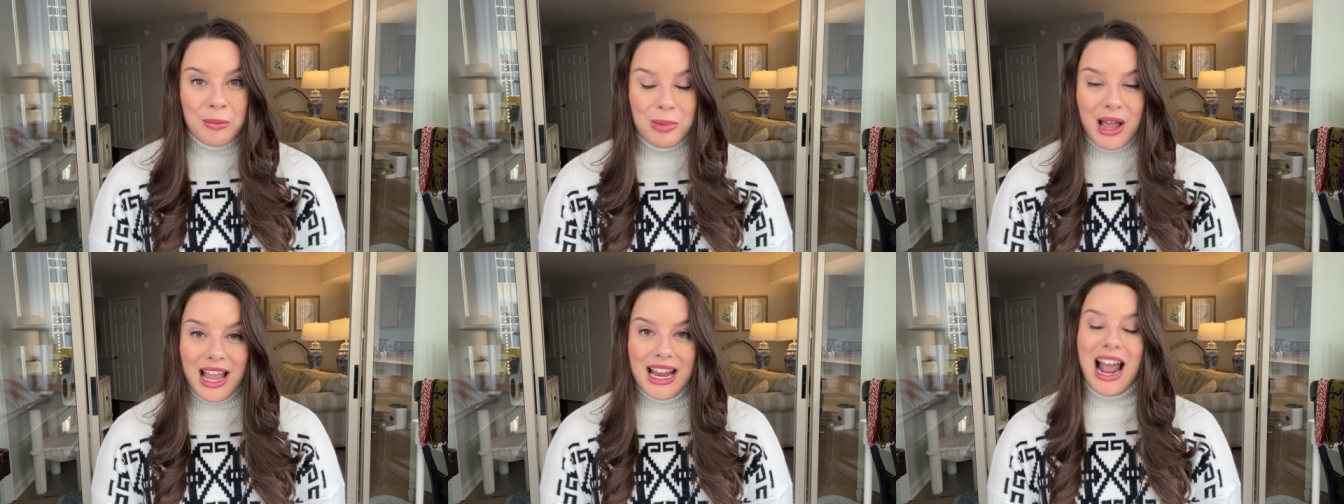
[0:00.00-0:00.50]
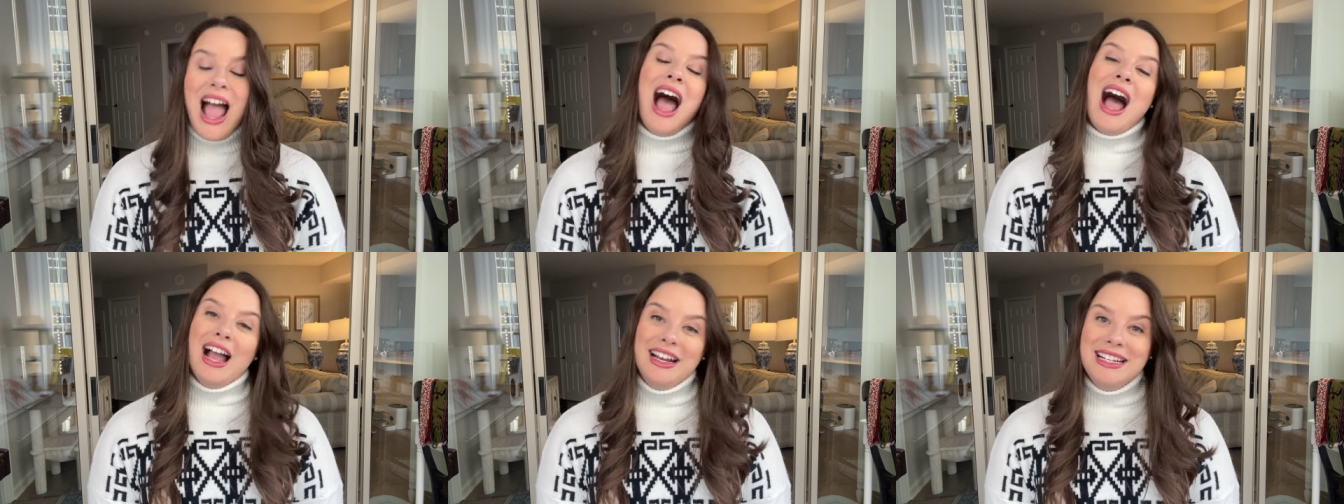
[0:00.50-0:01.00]
But
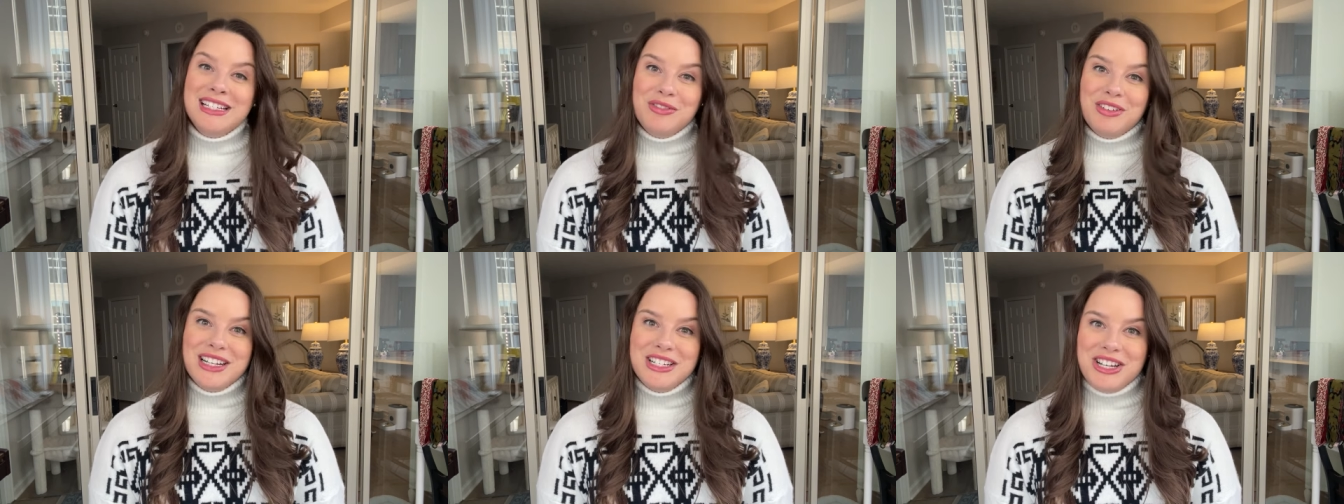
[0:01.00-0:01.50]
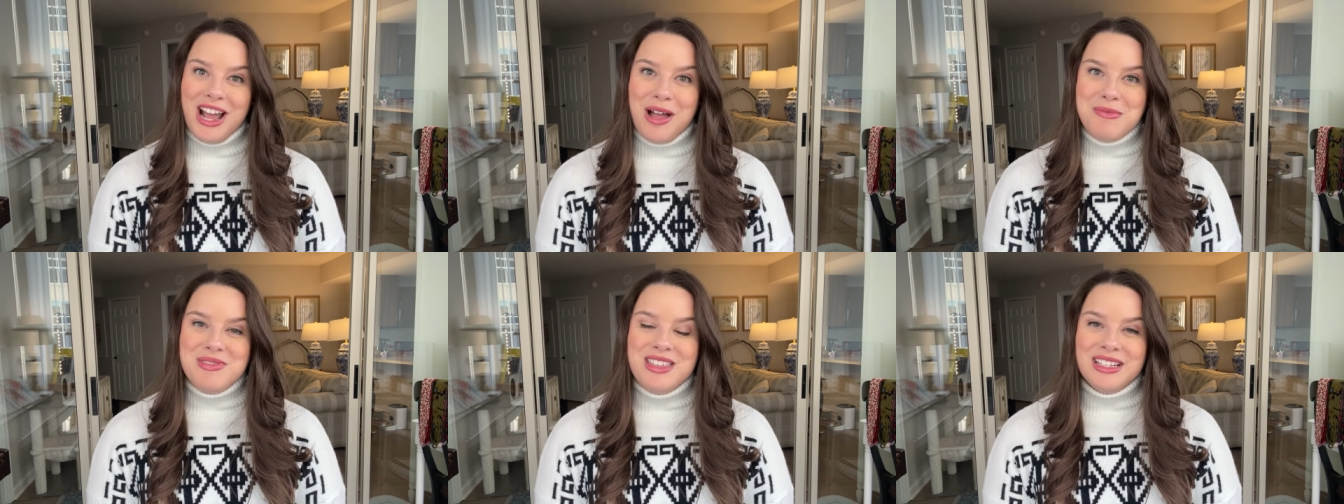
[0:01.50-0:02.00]
I need to finish
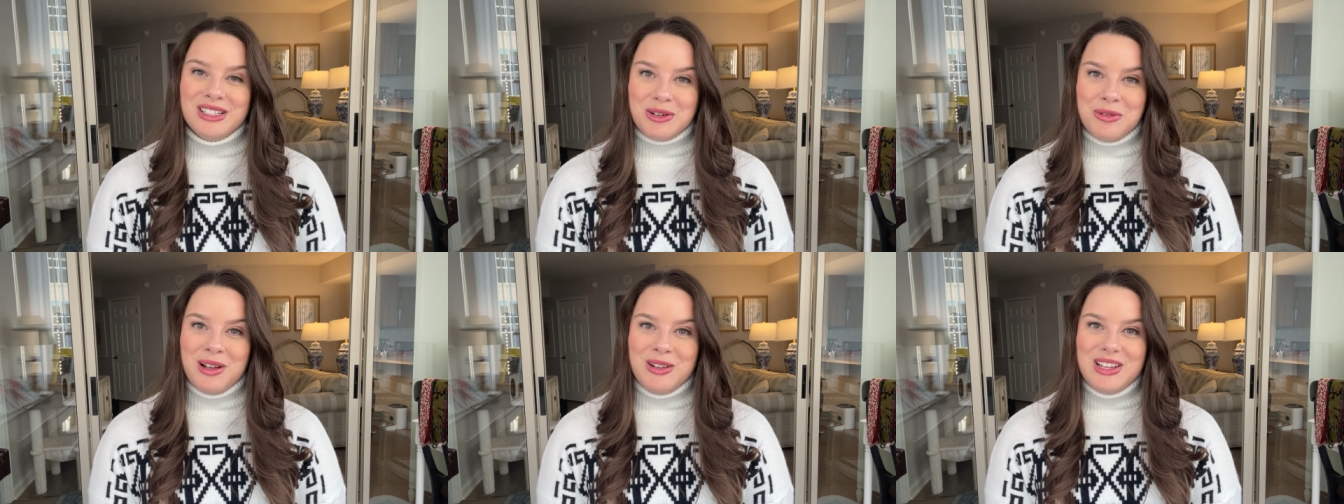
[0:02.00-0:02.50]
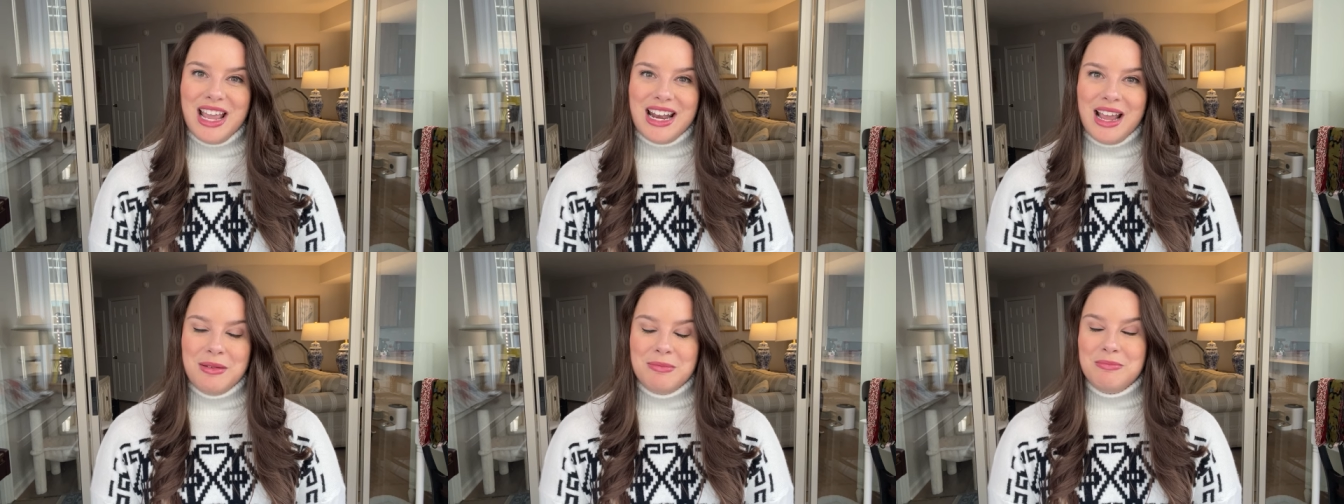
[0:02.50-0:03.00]
up this quilt, and
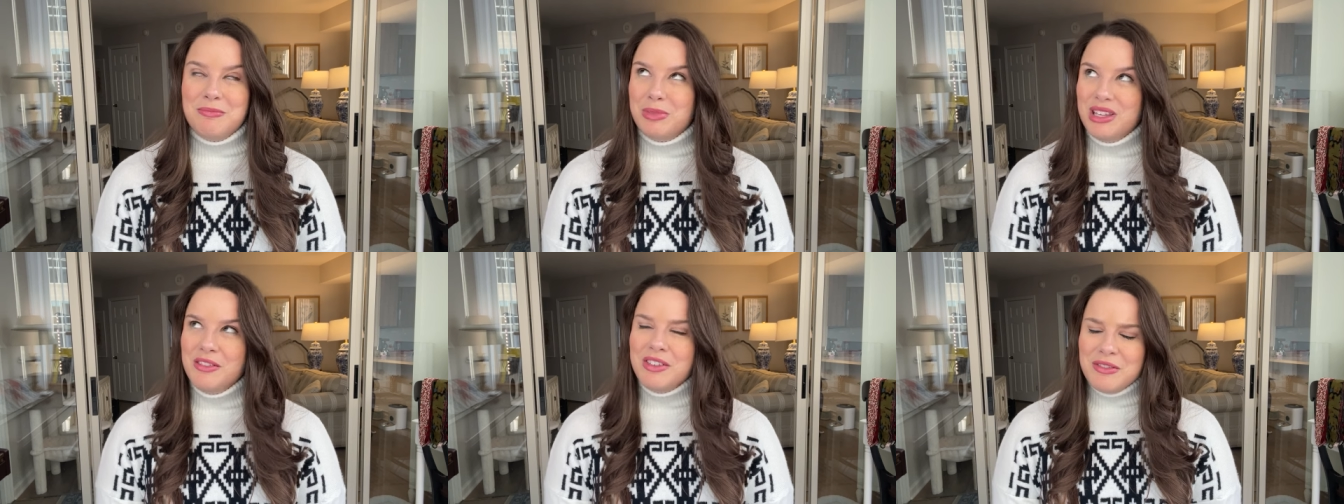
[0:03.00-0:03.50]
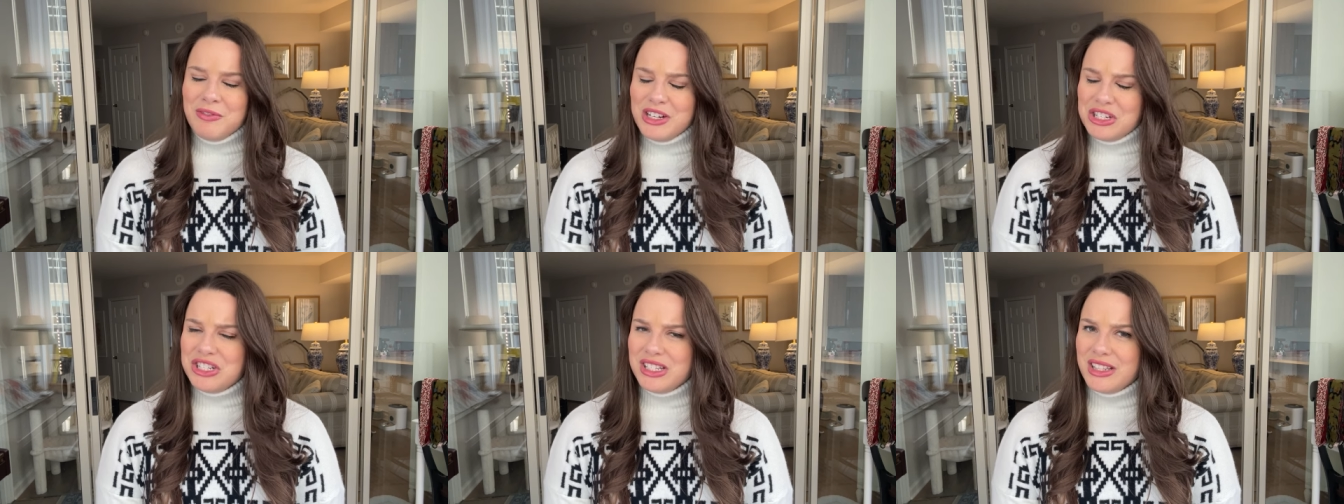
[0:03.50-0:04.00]
I believe it
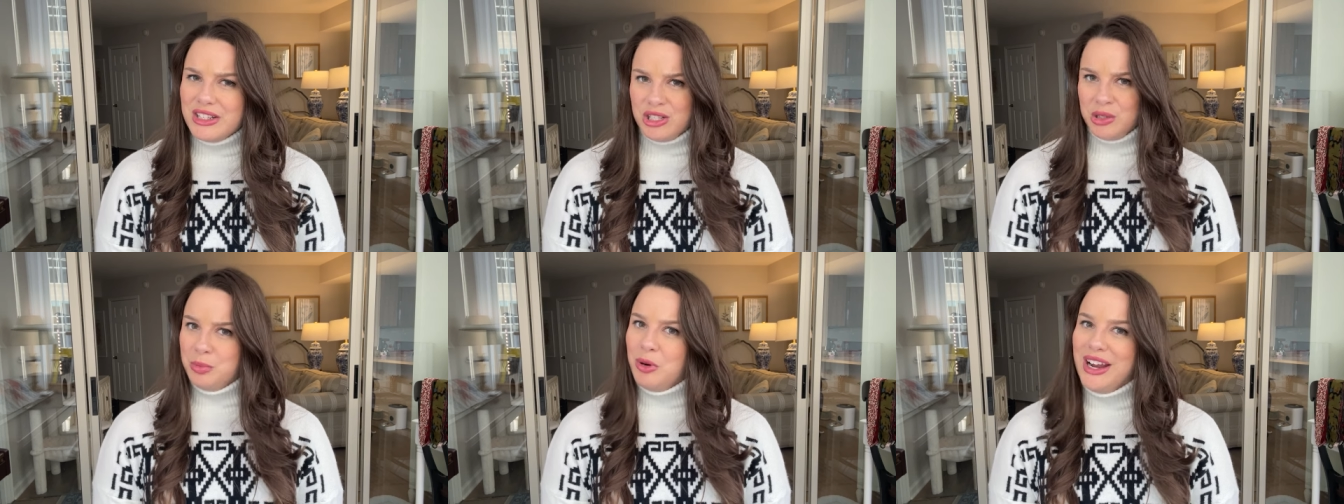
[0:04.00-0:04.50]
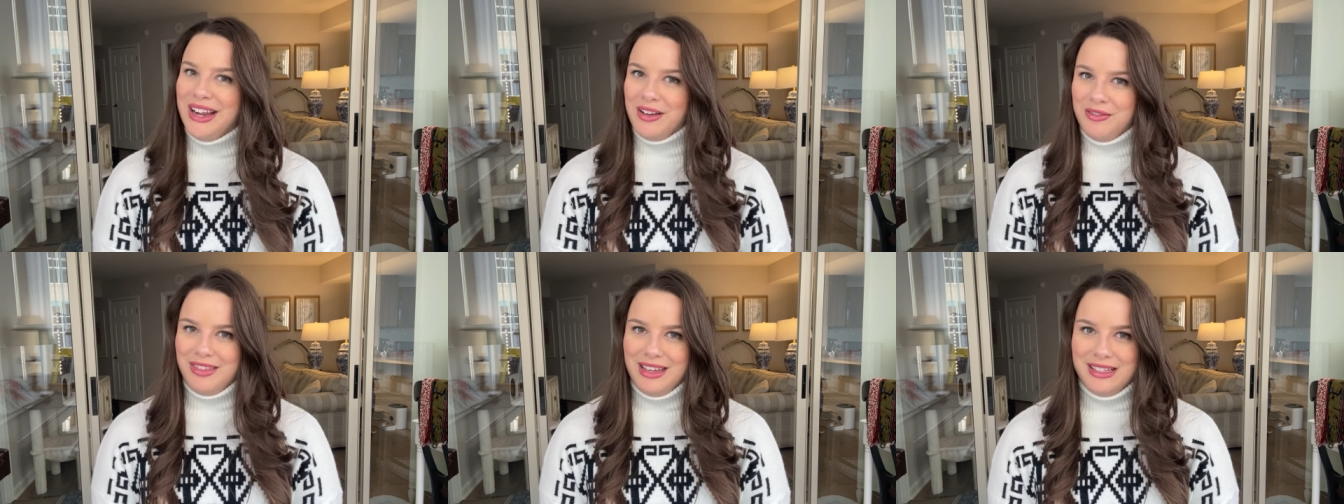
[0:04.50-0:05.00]
finishes in the spring
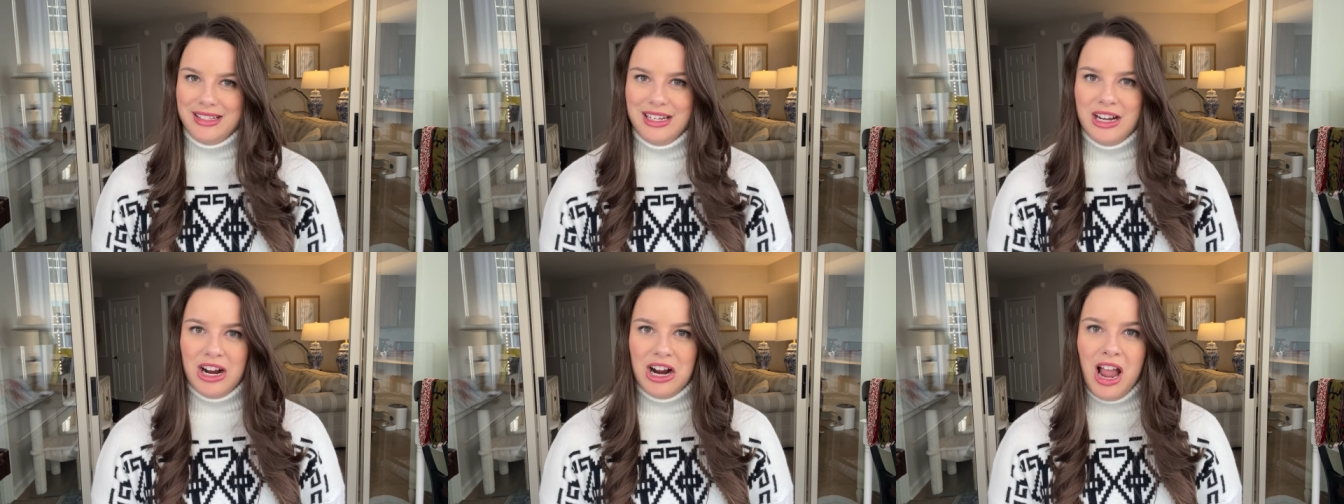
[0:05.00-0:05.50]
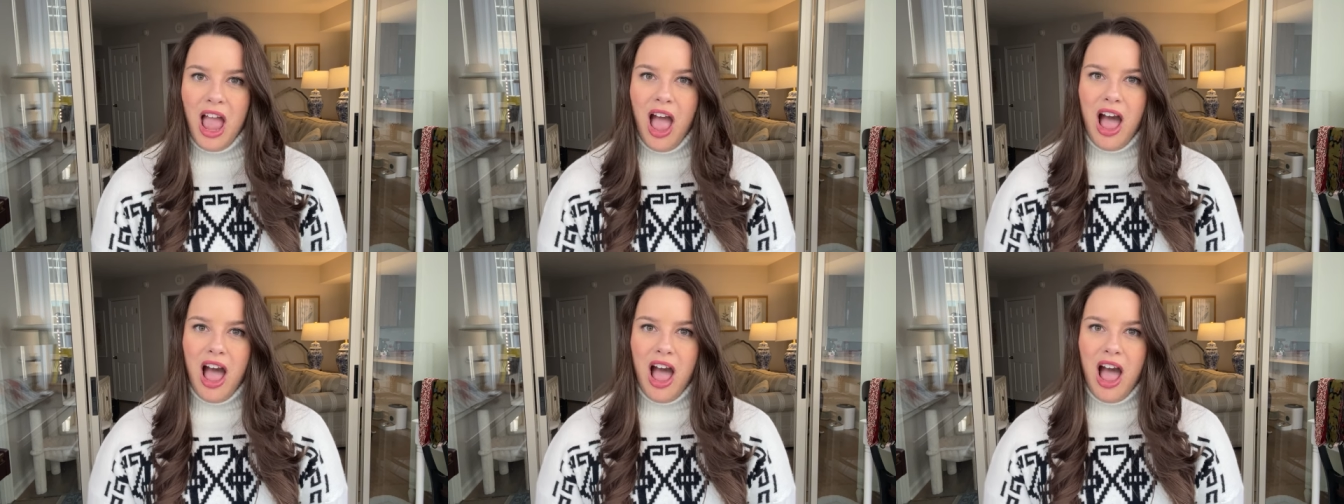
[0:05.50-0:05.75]
of this year.